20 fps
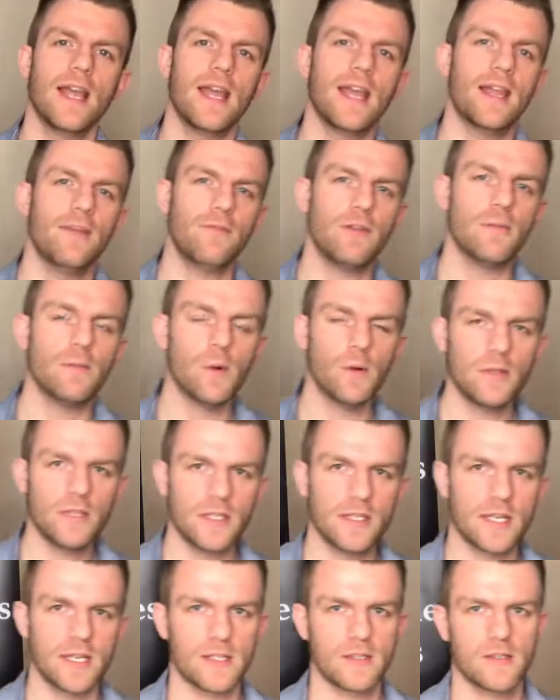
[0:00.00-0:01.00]
if you
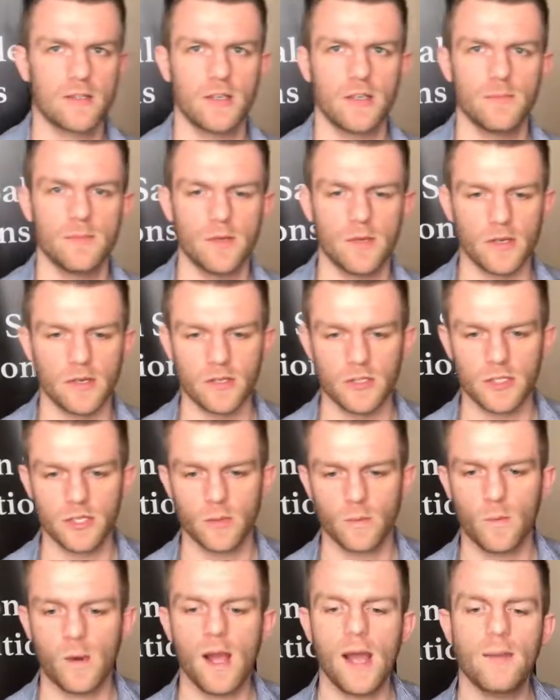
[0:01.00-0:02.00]
multitask too much?
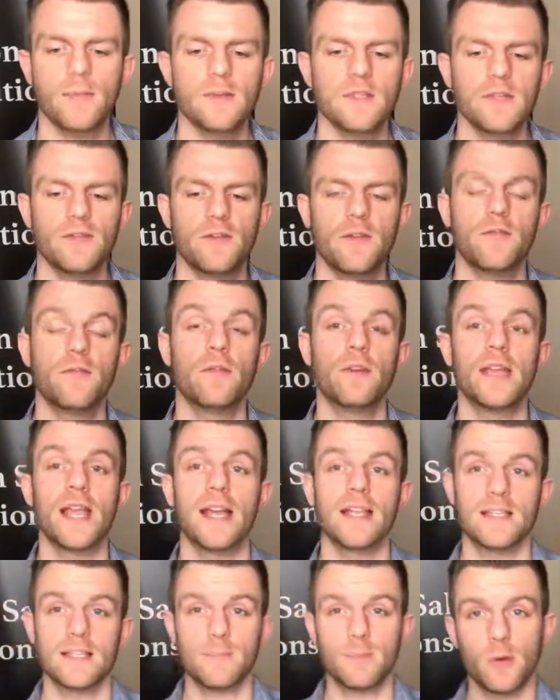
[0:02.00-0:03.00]
What happens if you
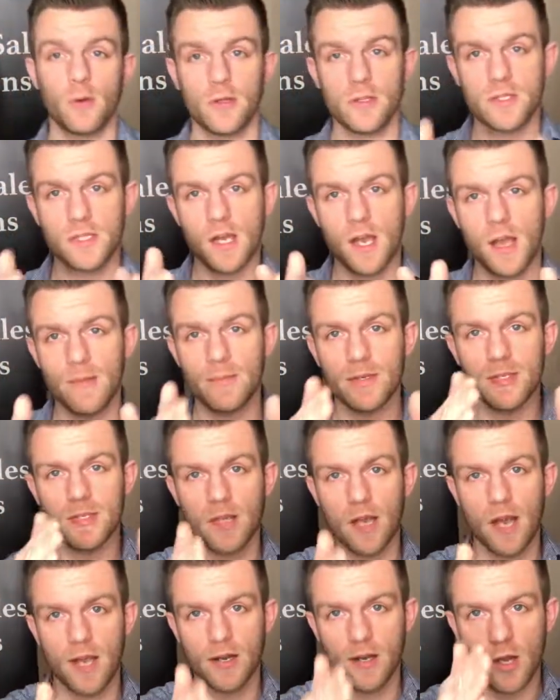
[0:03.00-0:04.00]
forget to put time
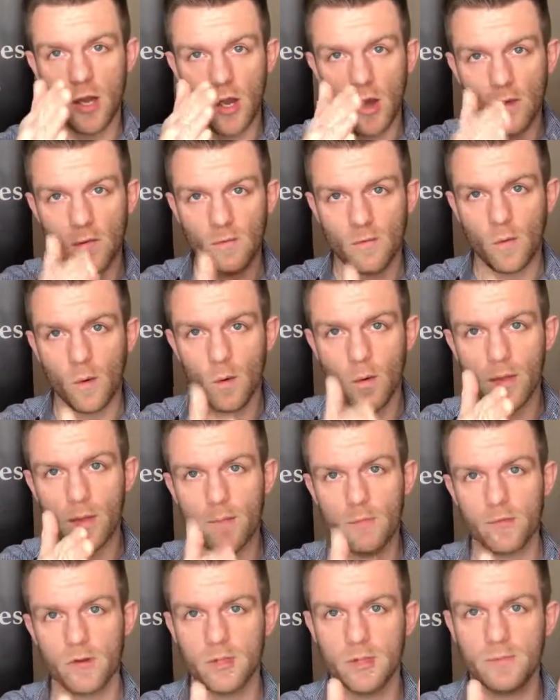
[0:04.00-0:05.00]
aside for the
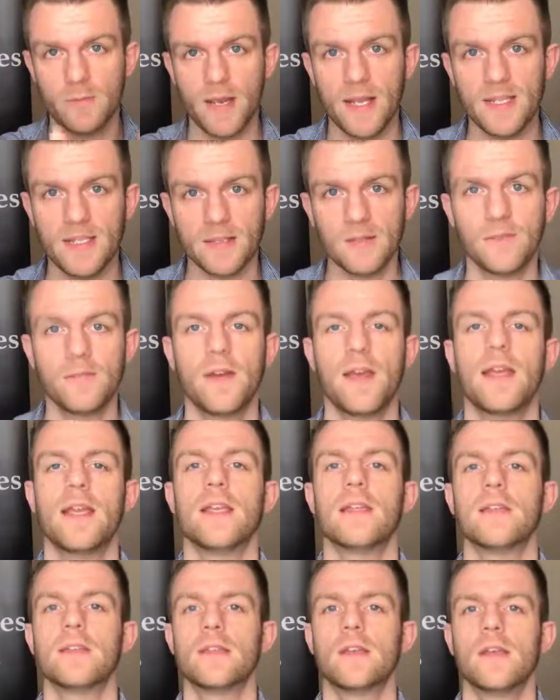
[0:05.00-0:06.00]
prospecting
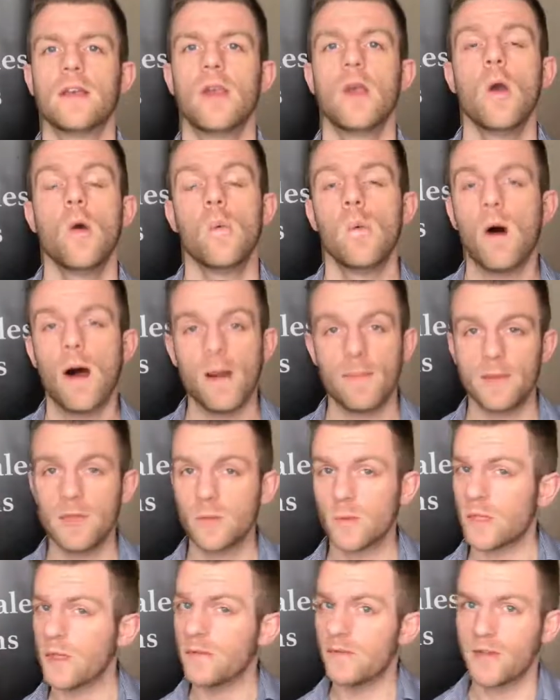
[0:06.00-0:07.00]
phase? What happens
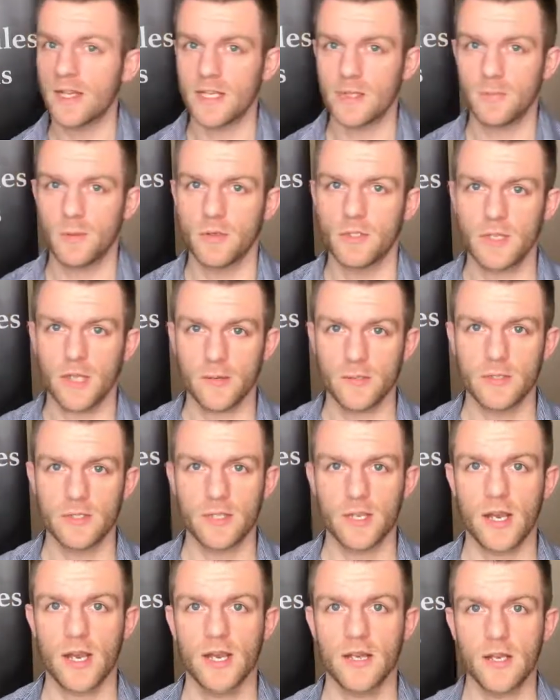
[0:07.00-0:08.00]
when you forget to put time
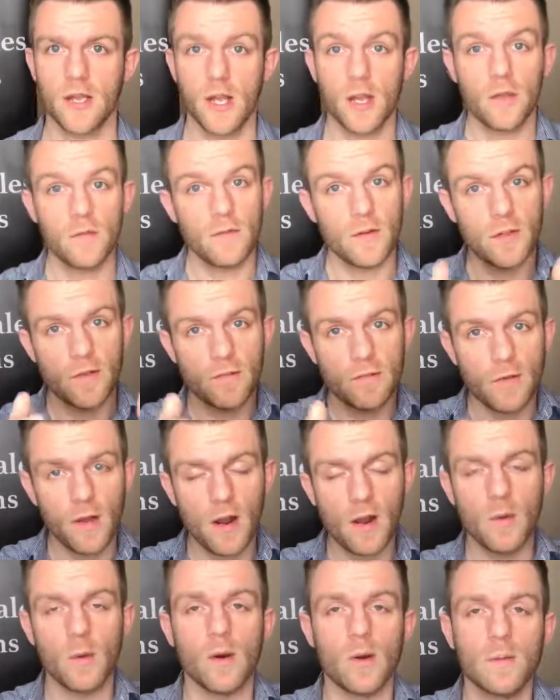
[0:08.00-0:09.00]
aside for the
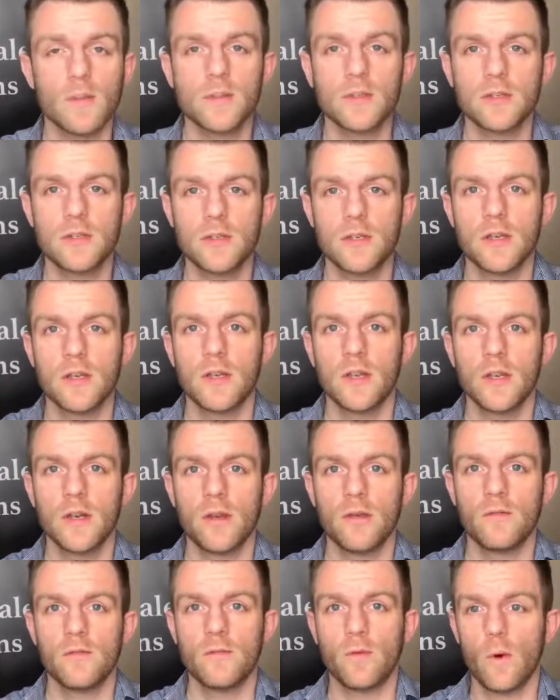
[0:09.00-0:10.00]
follow-ups,
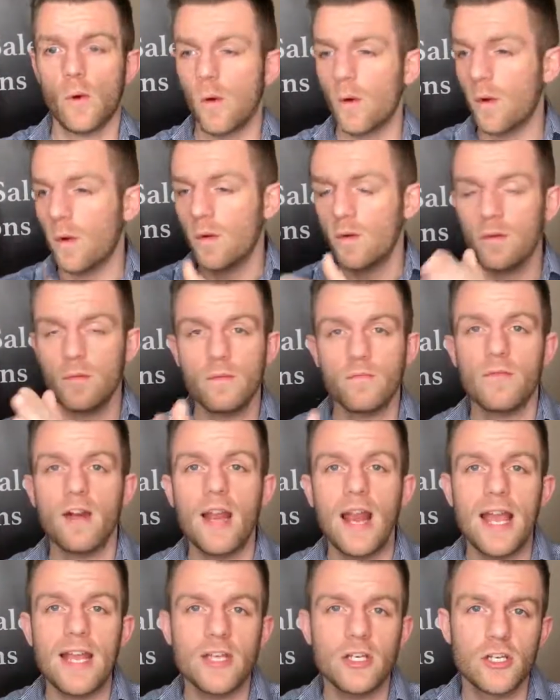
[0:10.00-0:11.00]
for
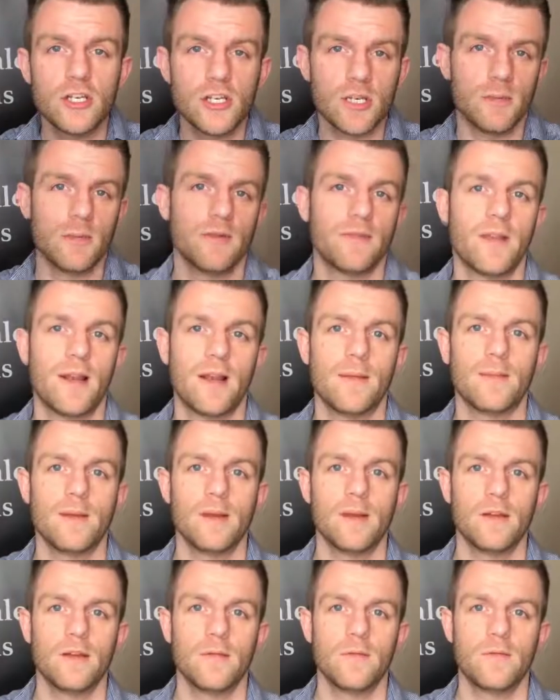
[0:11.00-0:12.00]
relationship
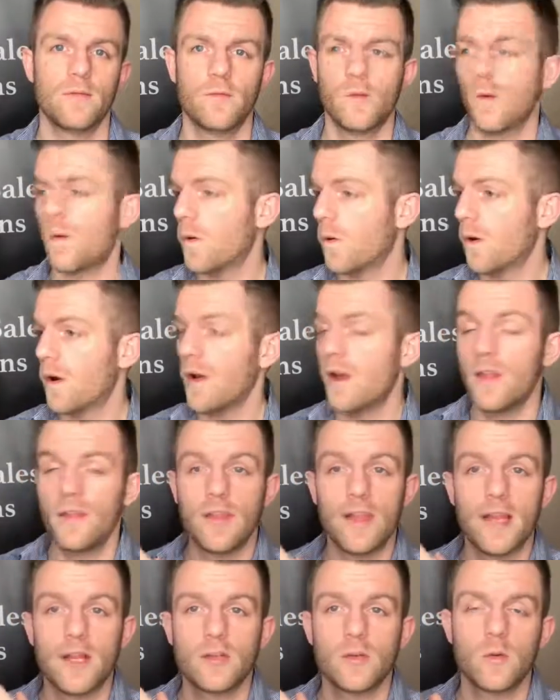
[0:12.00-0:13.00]
development, for
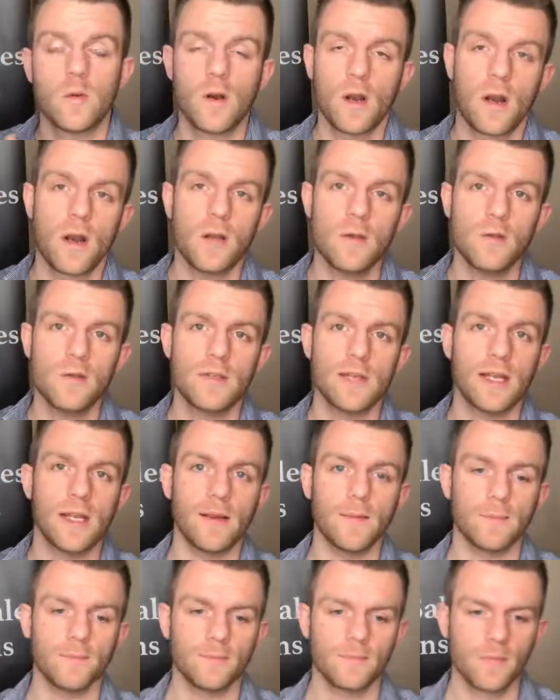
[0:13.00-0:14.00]
the actual
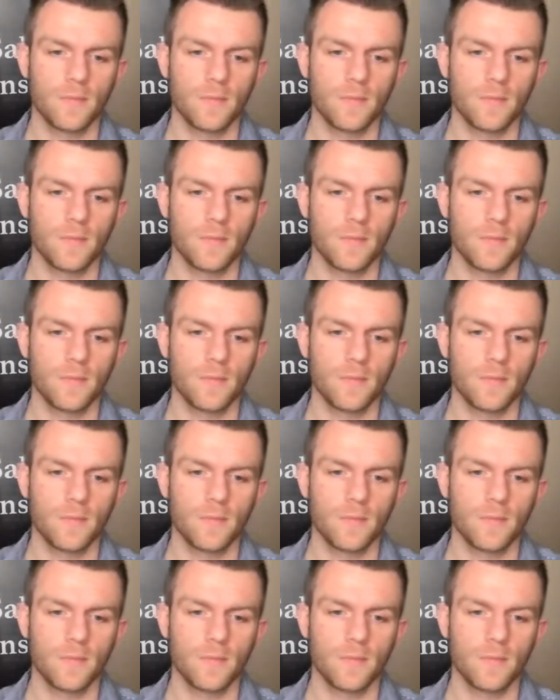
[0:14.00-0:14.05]
closing?